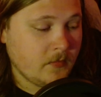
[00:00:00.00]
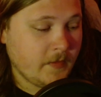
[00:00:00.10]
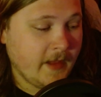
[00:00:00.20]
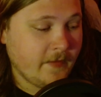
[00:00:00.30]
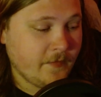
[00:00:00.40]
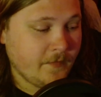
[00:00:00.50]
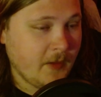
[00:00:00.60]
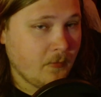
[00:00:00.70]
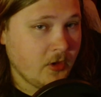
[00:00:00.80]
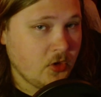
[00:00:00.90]
that they
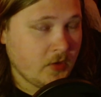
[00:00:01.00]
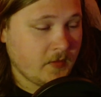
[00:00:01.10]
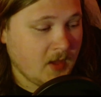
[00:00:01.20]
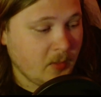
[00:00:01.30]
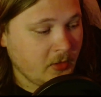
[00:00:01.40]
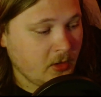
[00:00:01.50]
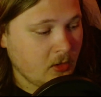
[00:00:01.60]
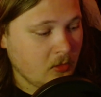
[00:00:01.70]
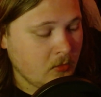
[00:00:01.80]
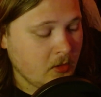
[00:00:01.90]
want just him to go.